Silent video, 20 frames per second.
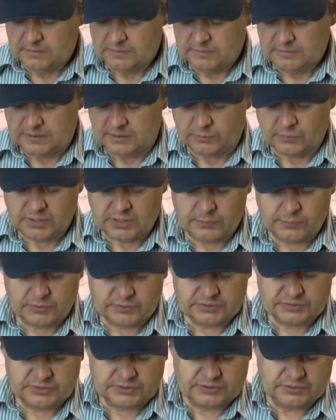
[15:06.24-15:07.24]
Now what I
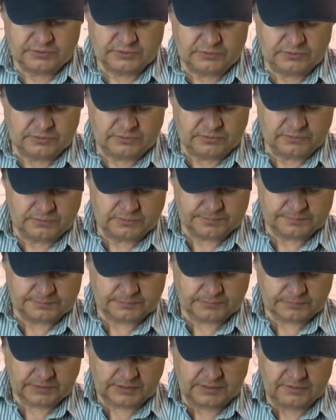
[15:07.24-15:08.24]
want to do
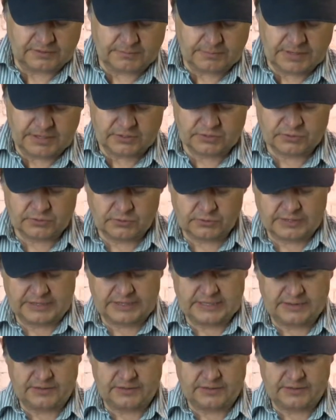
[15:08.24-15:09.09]
is make sure I get